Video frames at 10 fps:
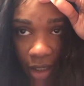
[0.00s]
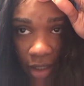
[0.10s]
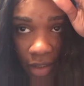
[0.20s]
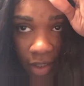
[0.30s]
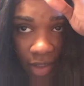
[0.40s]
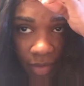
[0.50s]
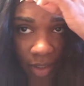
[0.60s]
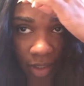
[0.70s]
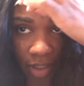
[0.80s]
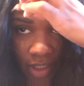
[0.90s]
So that's what it
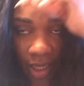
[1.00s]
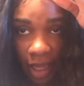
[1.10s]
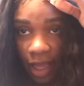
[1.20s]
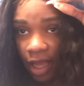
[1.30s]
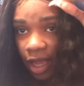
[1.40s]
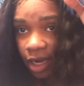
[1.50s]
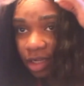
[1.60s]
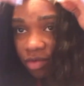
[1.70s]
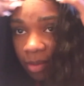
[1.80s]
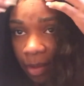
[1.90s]
looks like, and that's
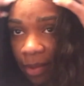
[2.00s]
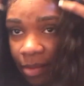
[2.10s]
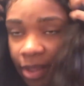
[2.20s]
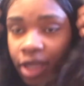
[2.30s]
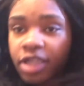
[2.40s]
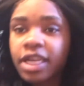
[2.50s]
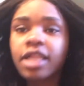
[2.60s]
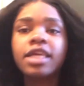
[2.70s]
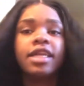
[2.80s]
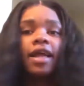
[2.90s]
why my baby hair is not
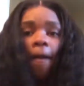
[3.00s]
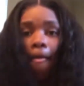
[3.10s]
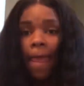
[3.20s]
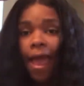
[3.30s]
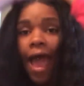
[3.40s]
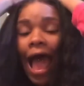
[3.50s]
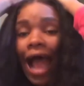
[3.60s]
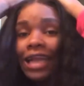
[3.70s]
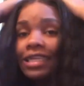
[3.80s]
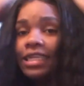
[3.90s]
laying down. I
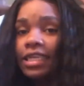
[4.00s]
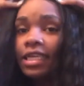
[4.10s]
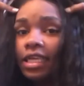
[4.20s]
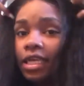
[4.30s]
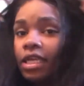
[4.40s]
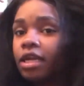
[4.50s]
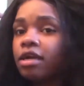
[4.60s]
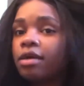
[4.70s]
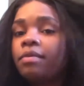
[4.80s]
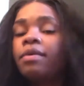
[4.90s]
did
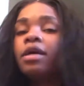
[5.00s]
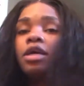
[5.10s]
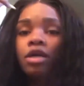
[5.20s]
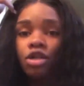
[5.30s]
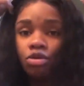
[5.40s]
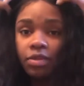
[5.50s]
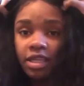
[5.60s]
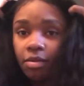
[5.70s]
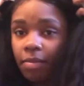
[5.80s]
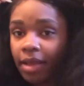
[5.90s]
do me
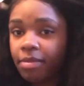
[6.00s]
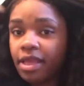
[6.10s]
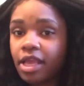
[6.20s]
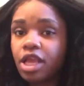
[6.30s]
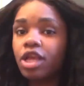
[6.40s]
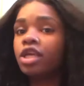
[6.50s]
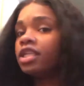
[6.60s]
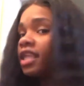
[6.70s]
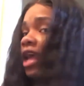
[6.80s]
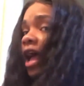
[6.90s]
some baby hairs,
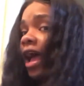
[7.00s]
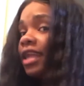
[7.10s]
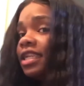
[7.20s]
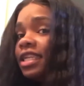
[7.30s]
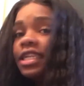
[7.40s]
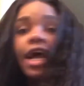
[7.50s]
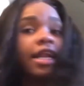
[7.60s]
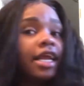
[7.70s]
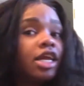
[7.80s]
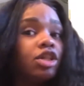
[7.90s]
and this is how the
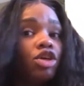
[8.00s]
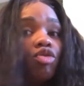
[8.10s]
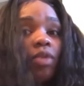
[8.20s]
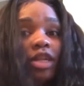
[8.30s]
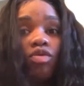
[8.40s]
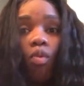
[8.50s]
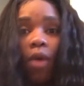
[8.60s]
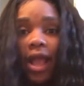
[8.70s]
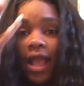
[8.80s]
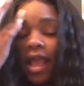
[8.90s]
hair looks when it's
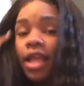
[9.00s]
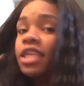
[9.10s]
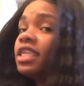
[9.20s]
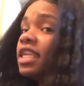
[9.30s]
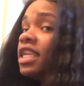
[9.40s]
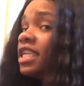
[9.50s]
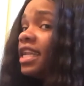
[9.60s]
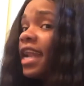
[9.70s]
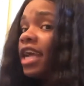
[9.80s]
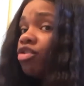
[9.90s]
wet and it's in its
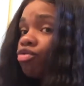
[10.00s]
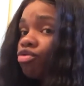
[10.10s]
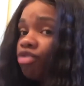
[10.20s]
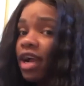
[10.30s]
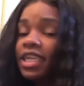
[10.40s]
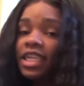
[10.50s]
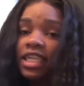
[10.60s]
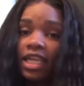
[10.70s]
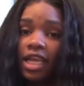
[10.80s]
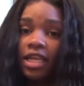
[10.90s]
natural dry state.